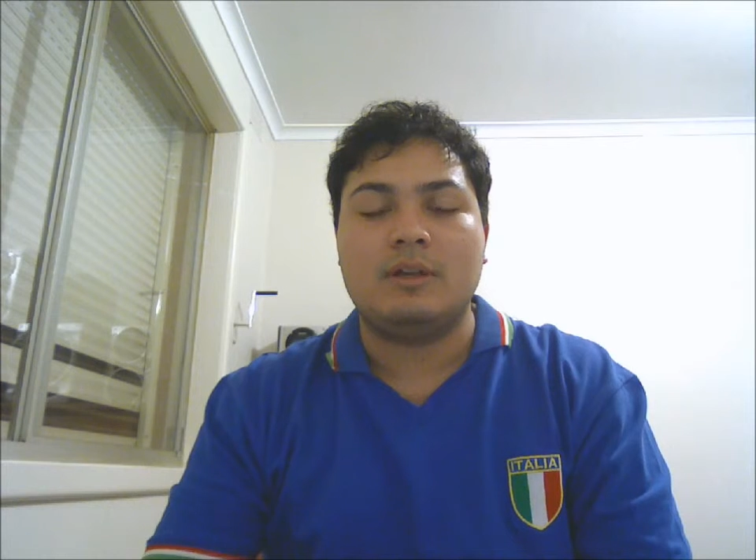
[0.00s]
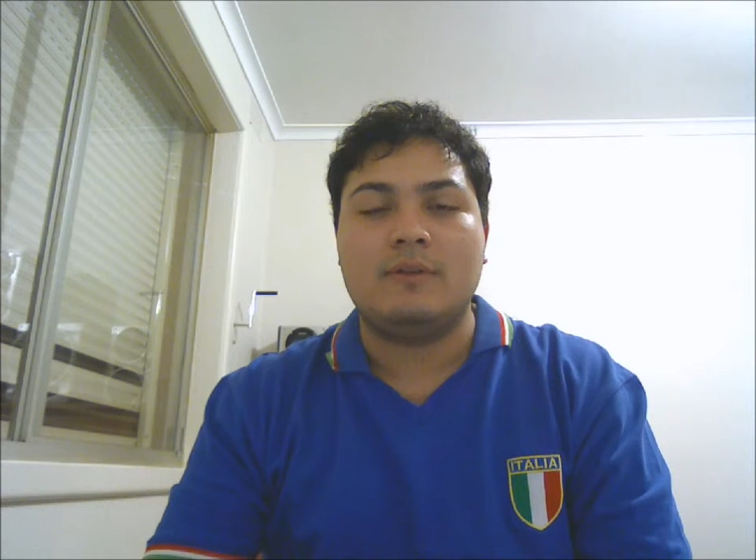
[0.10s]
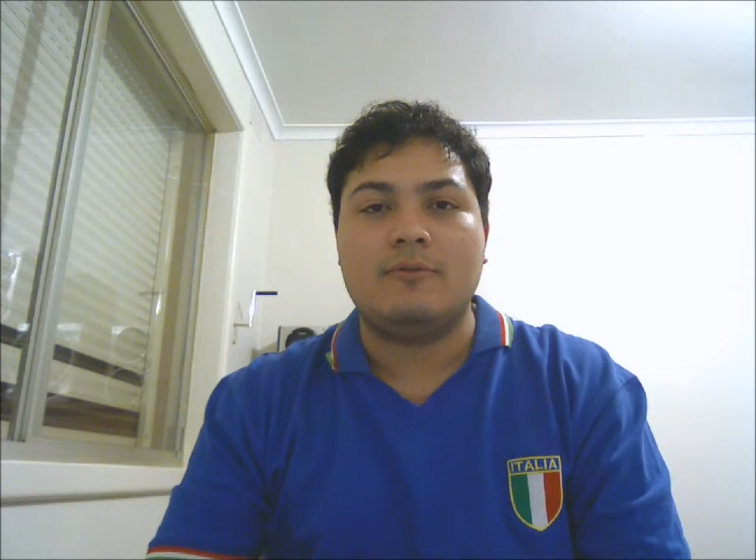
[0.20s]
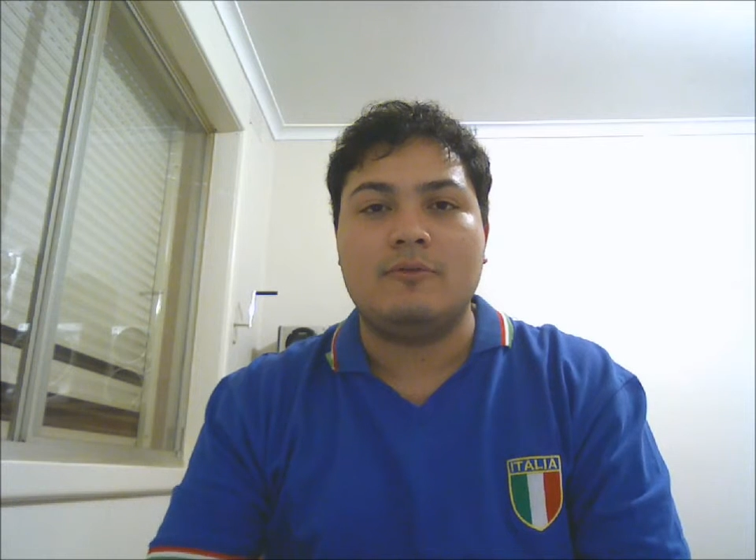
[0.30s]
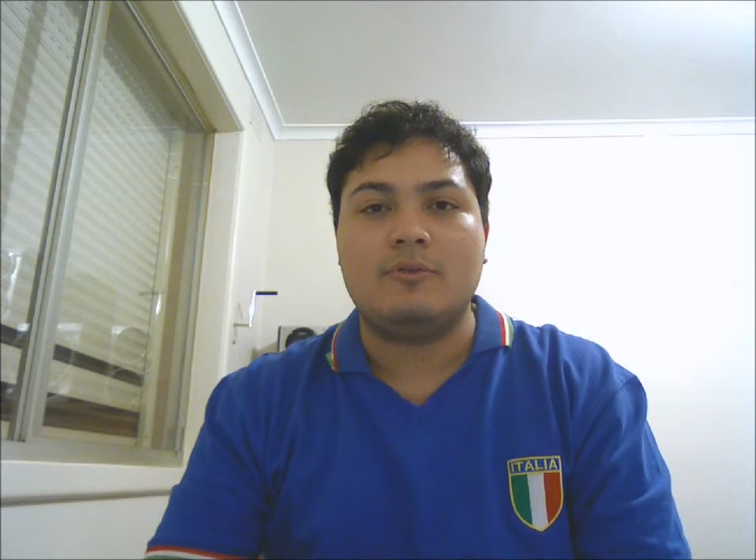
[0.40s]

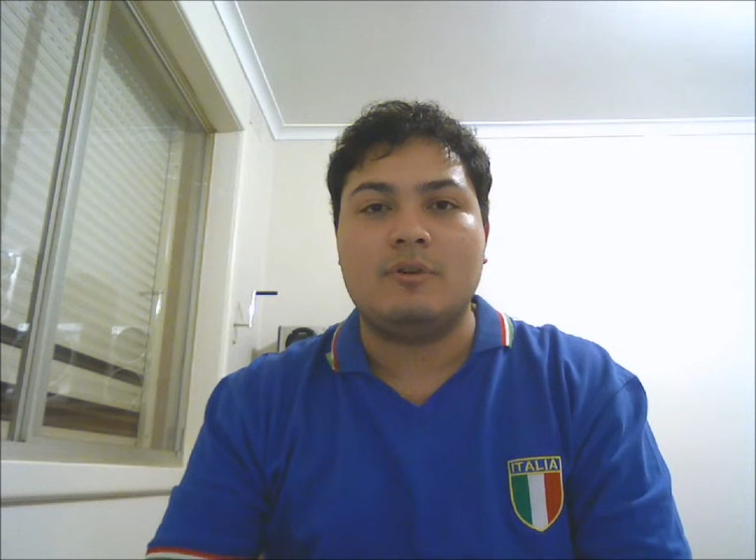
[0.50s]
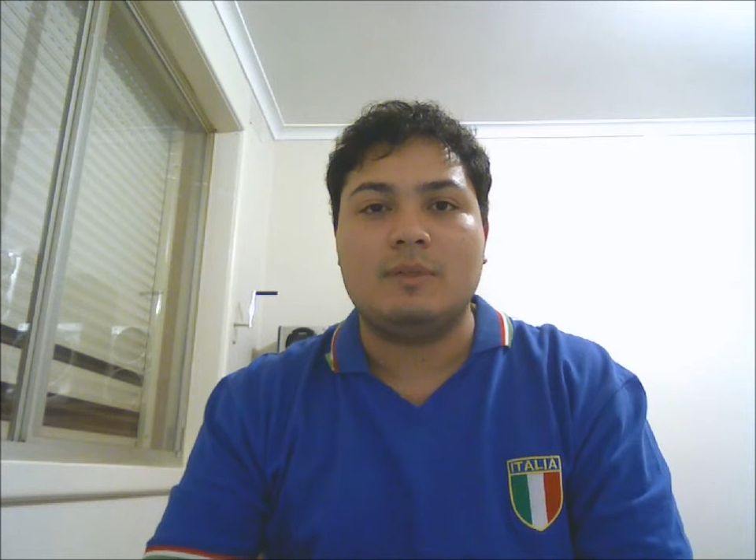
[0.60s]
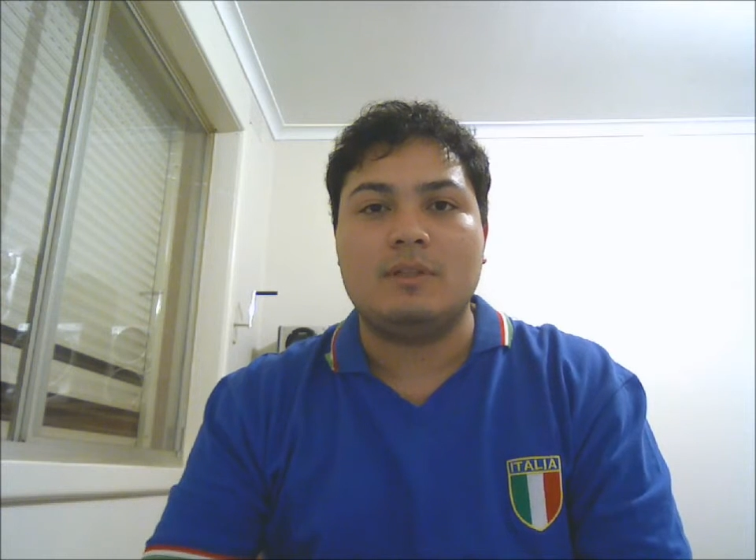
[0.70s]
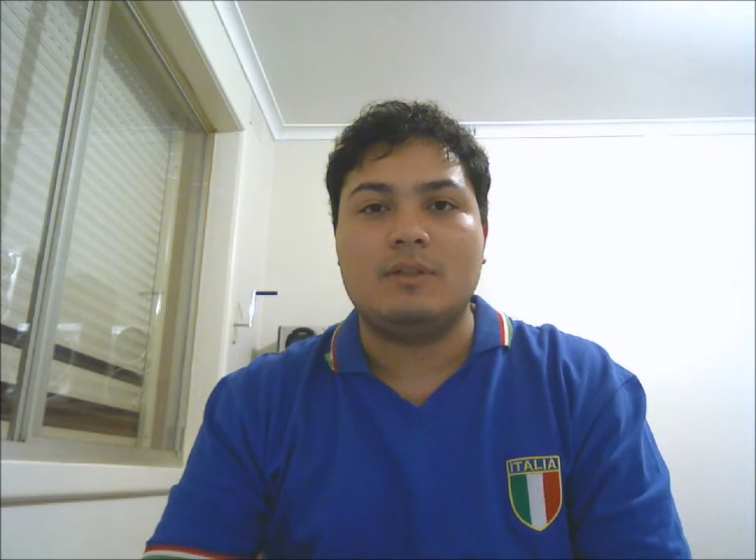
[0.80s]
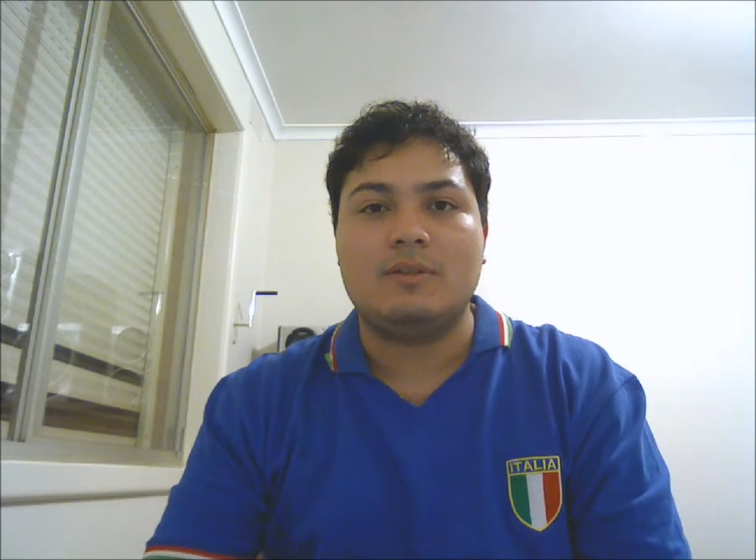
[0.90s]
for
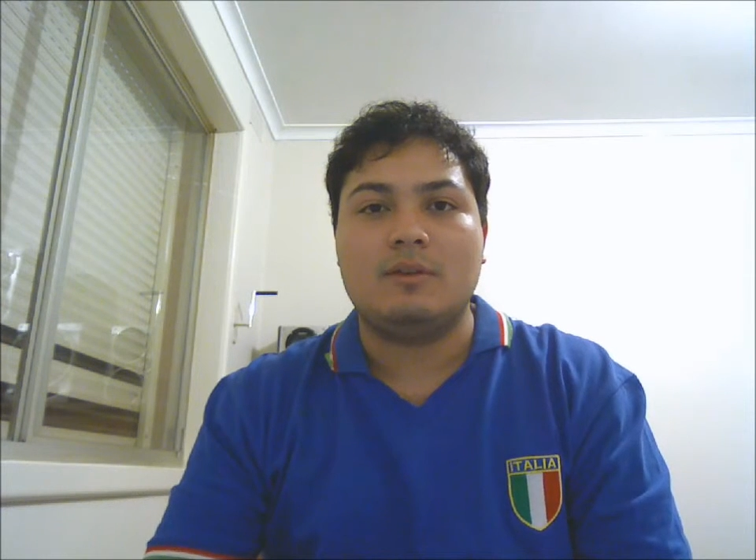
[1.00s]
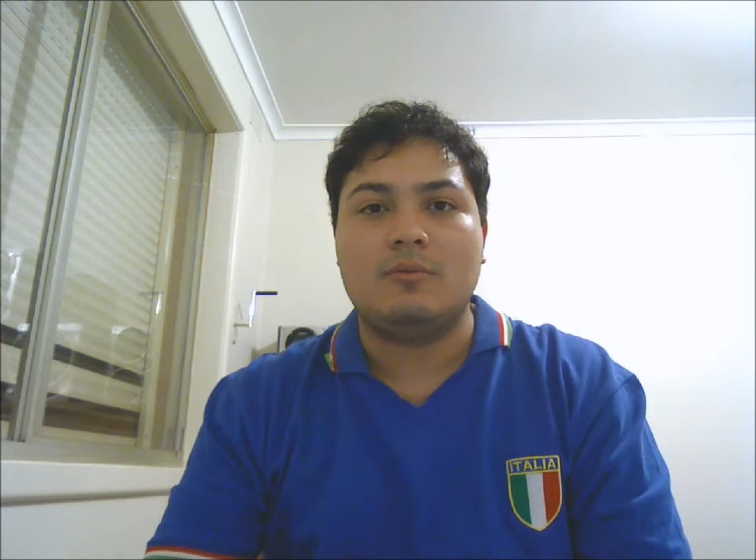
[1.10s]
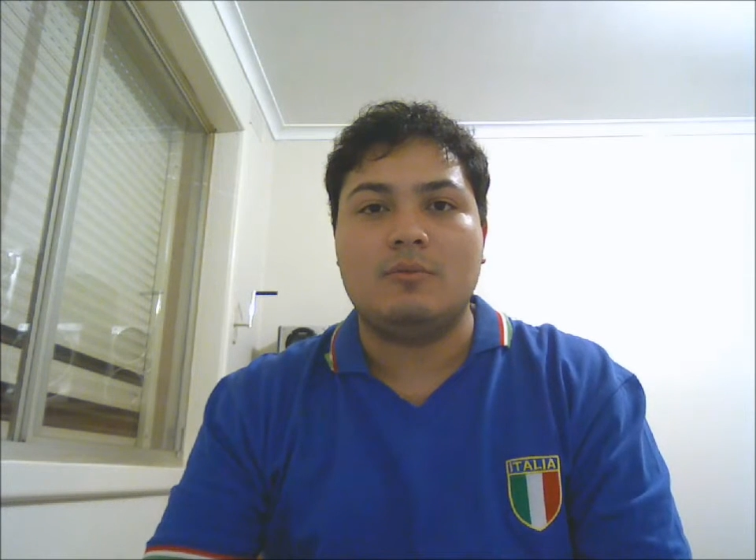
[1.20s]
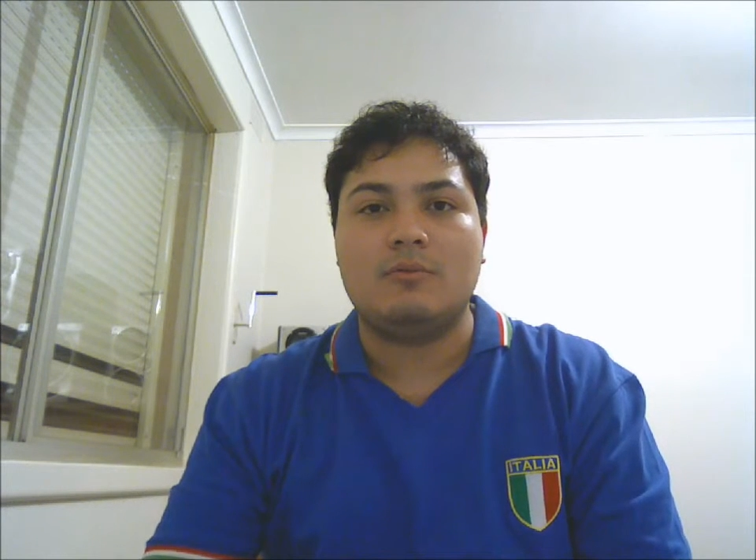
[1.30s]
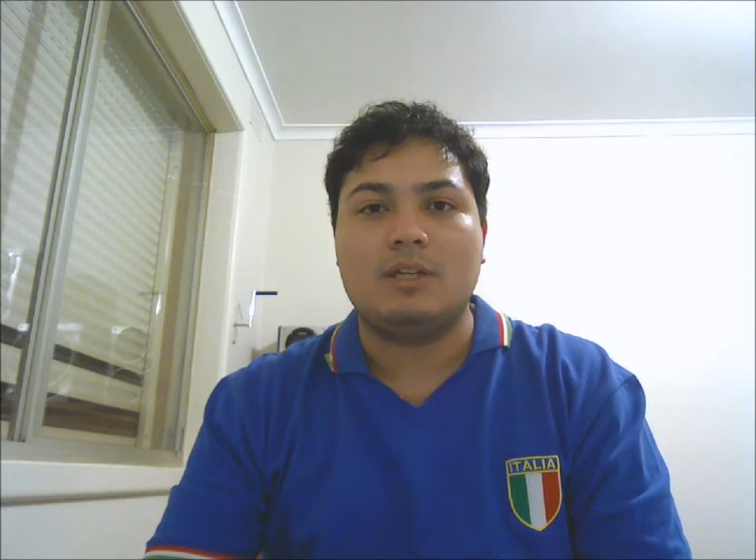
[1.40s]
Germany's
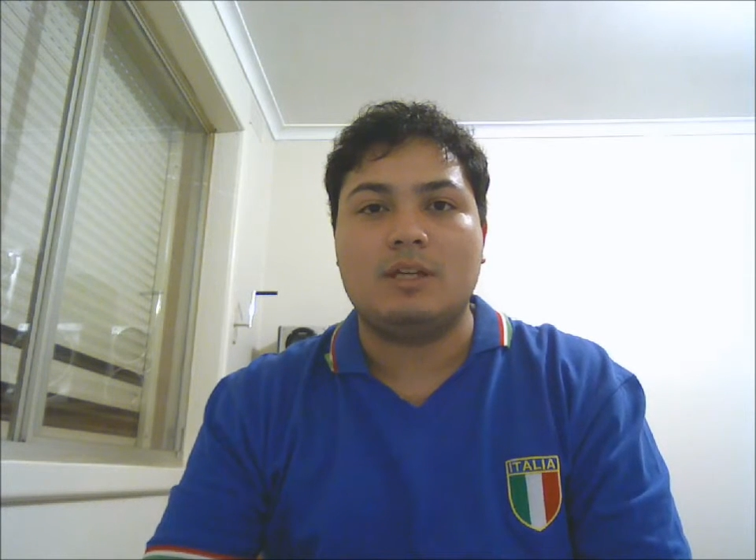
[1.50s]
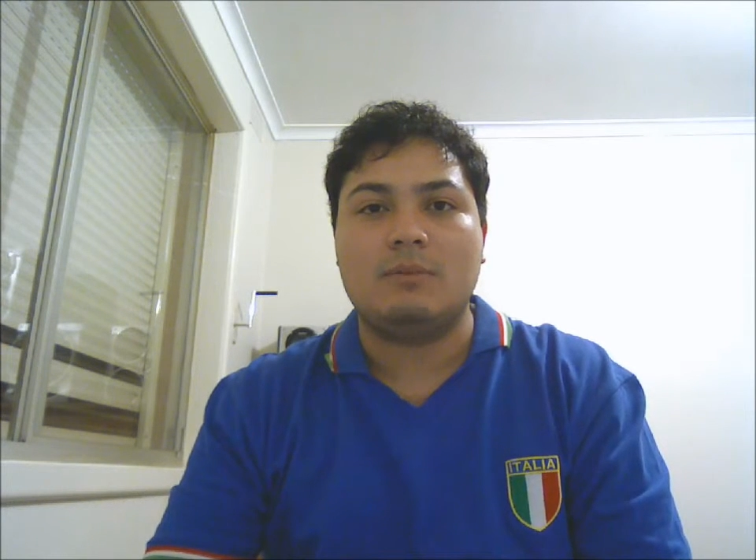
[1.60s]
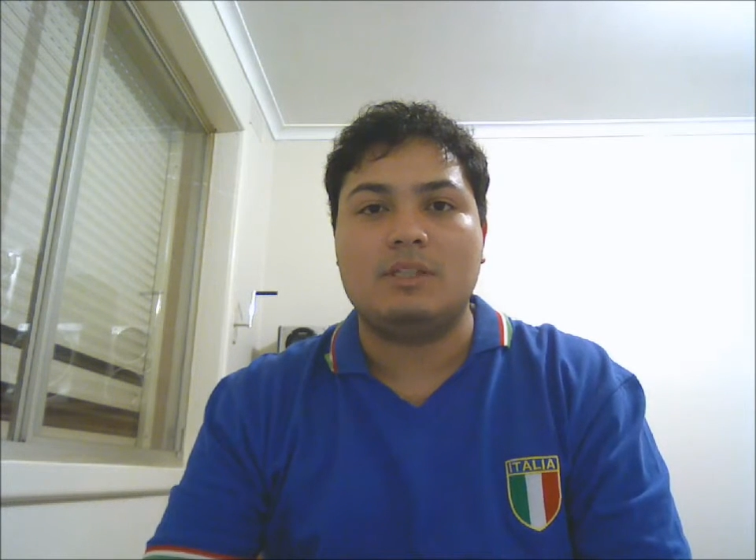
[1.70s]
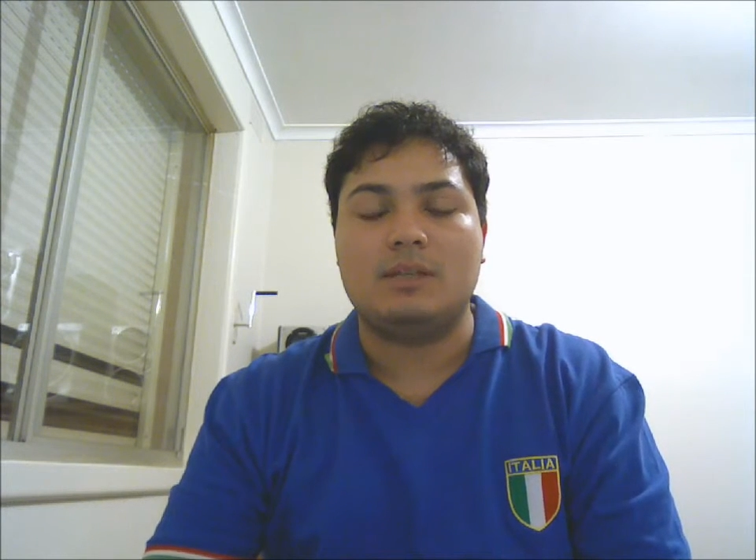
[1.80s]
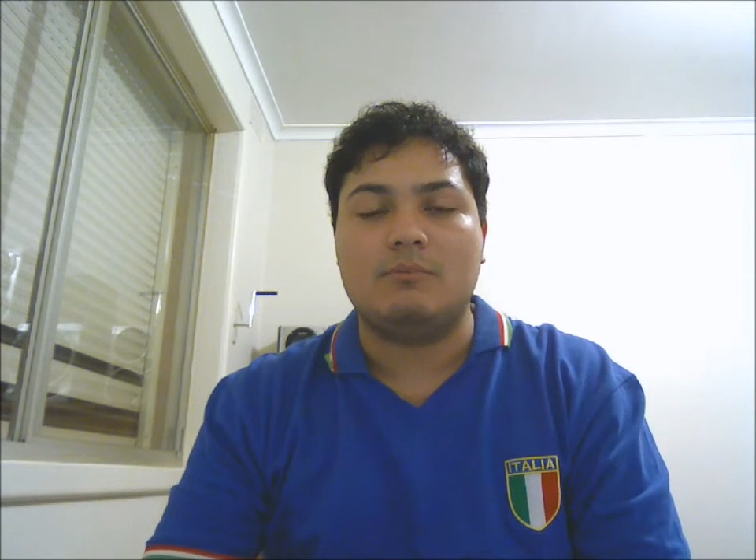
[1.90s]
World Cup
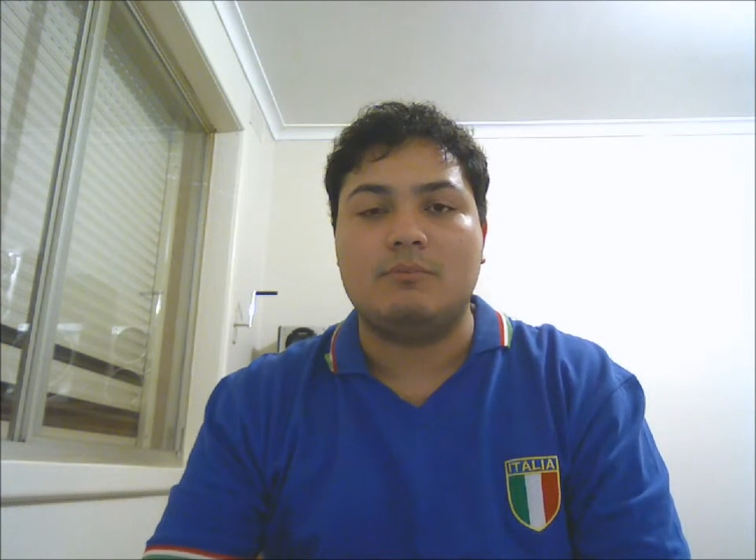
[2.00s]
team.